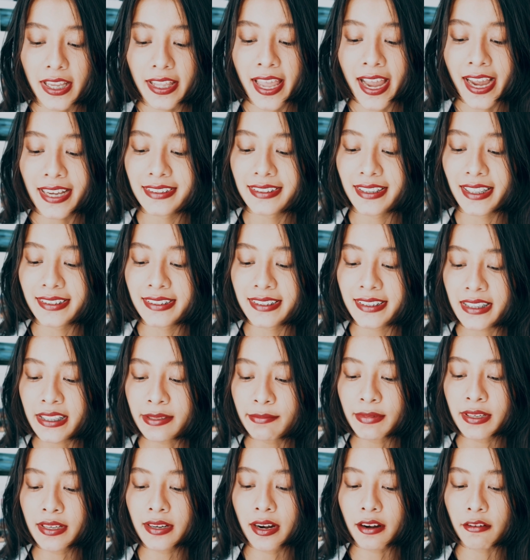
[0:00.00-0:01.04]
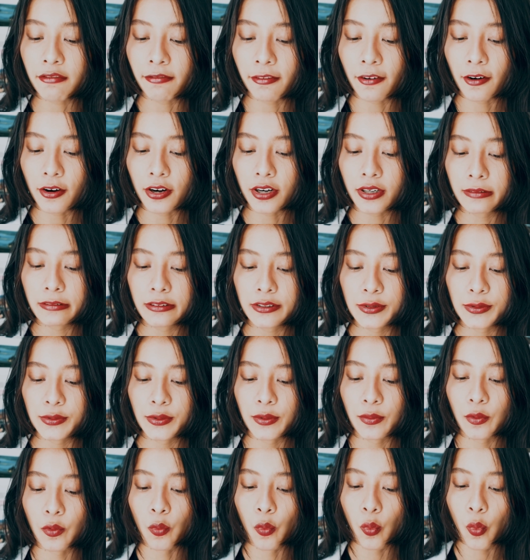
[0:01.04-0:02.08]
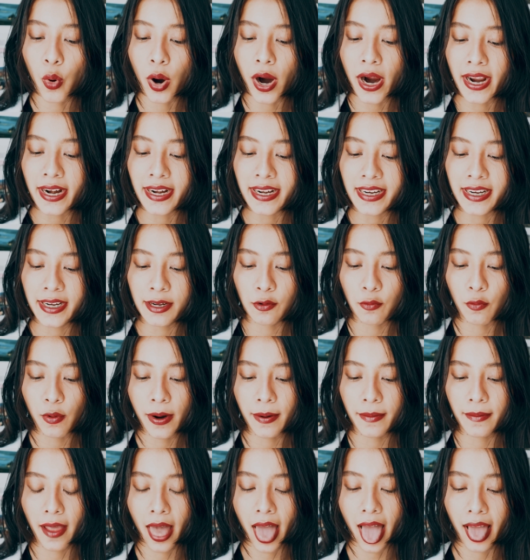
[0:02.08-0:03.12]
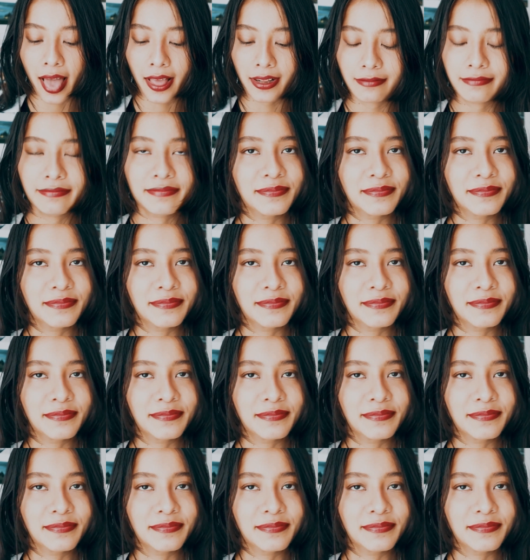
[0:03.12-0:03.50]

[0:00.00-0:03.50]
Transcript: that has a similar form to one in one R.